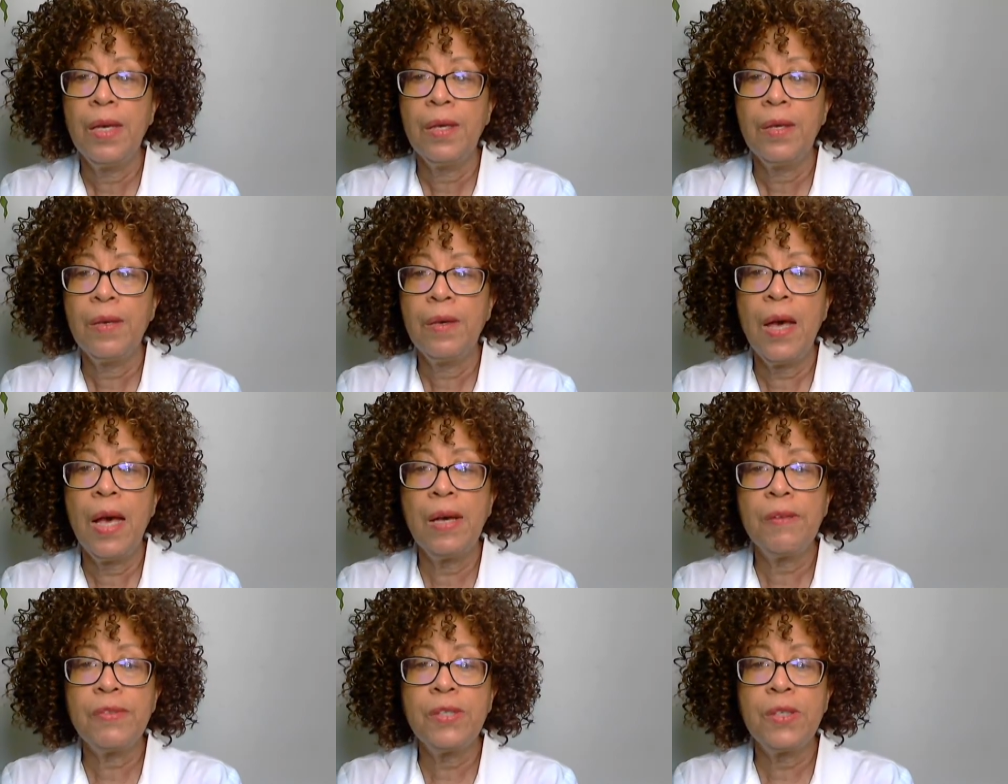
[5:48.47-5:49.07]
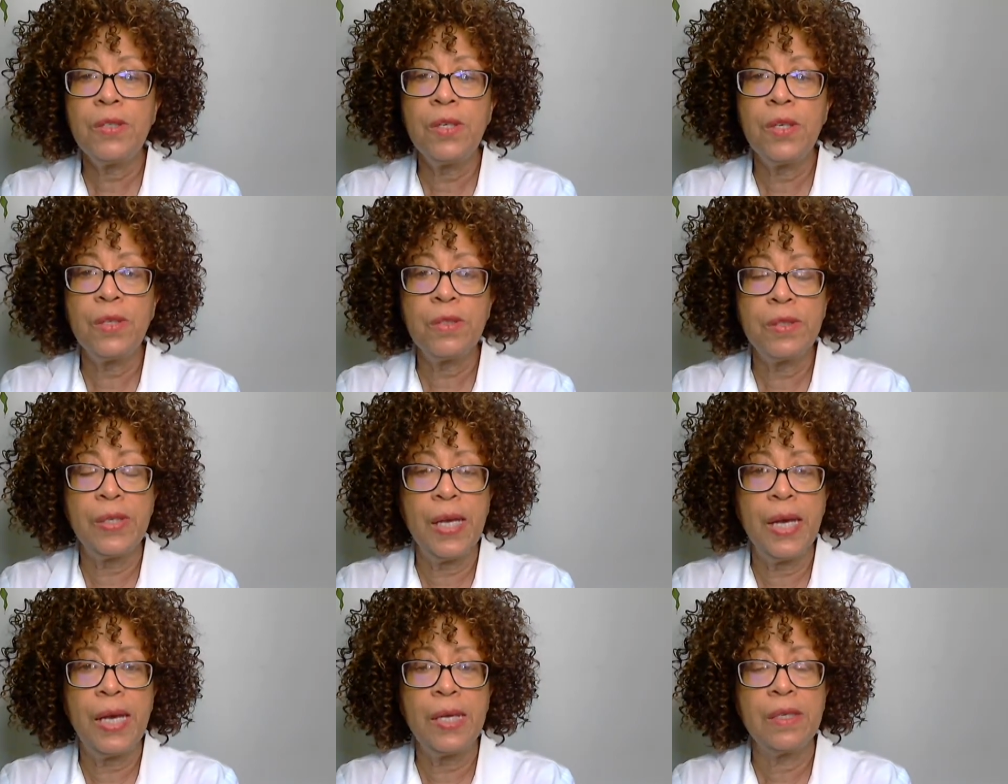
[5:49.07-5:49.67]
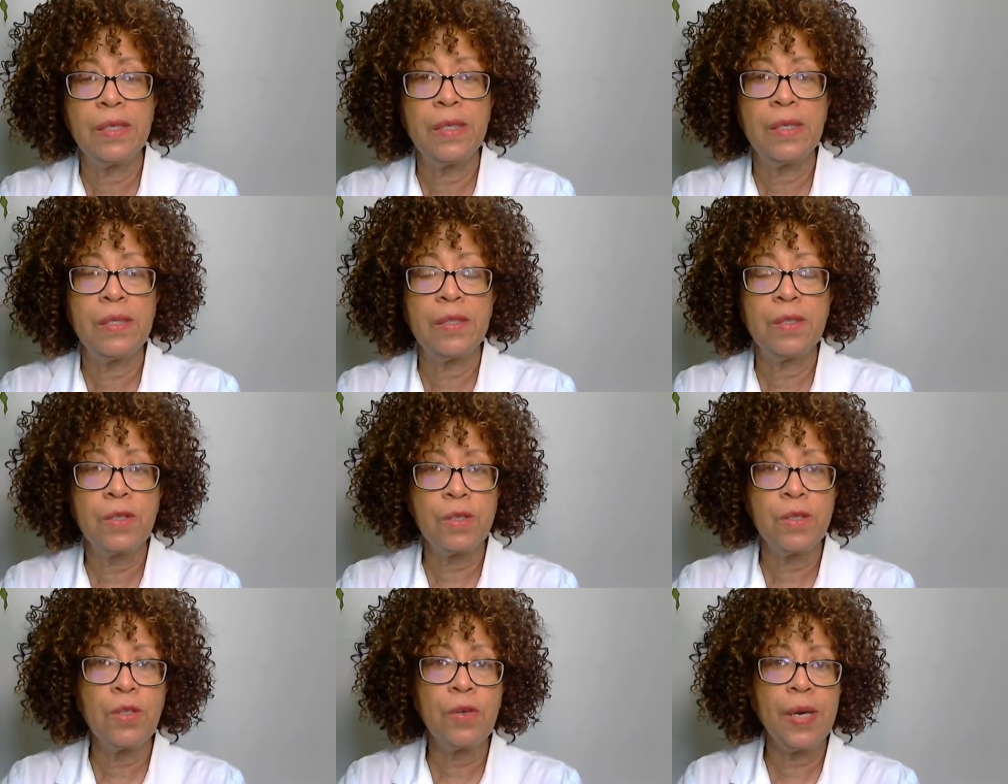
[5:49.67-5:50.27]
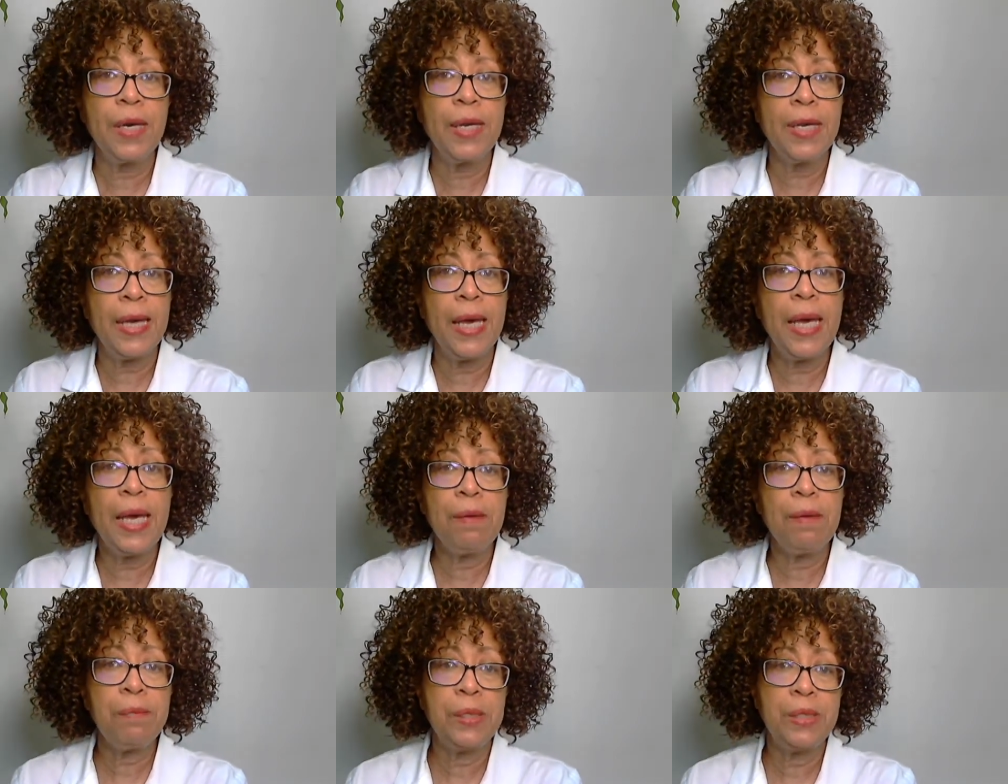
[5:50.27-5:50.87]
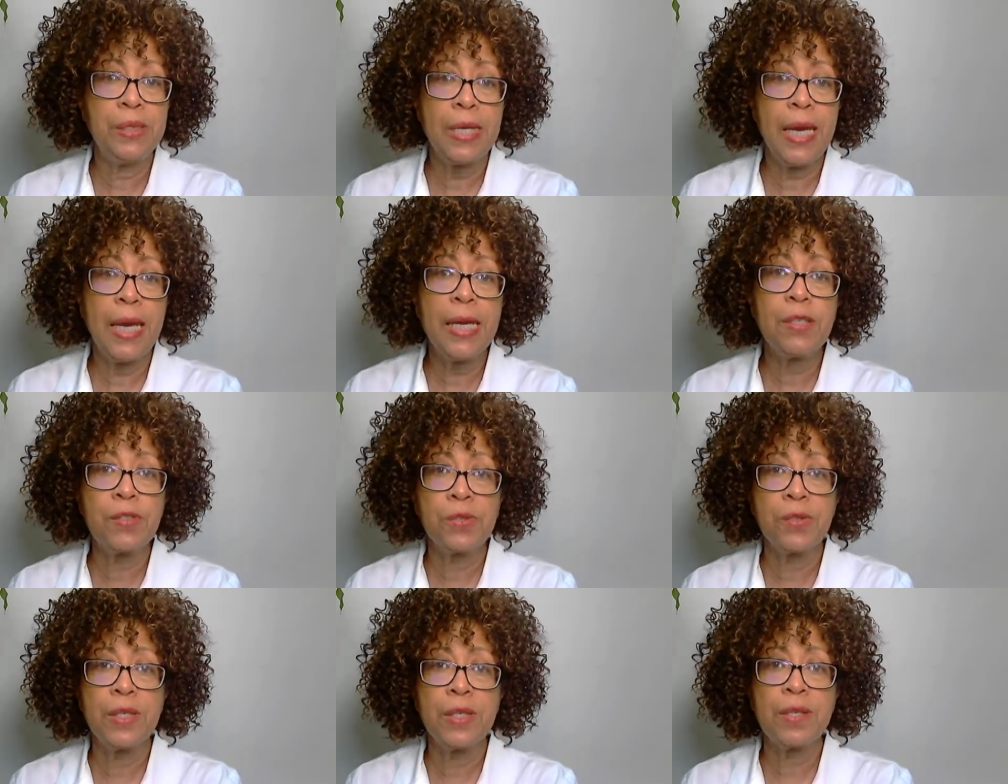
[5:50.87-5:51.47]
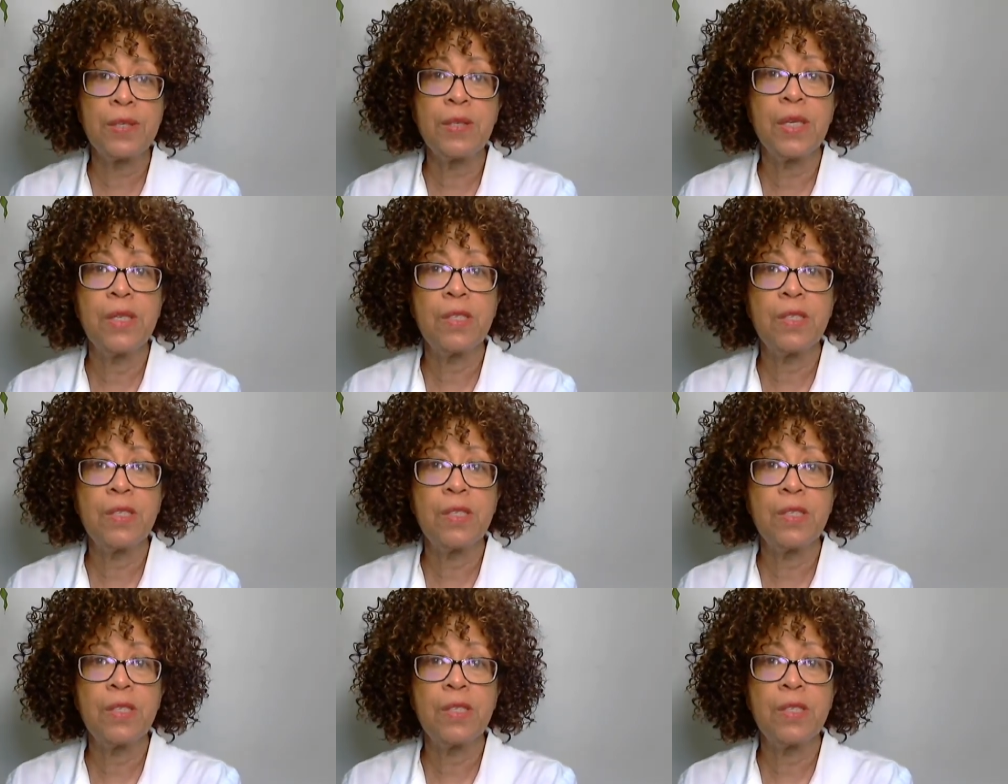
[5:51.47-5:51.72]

You have to know that snoring can be dangerous,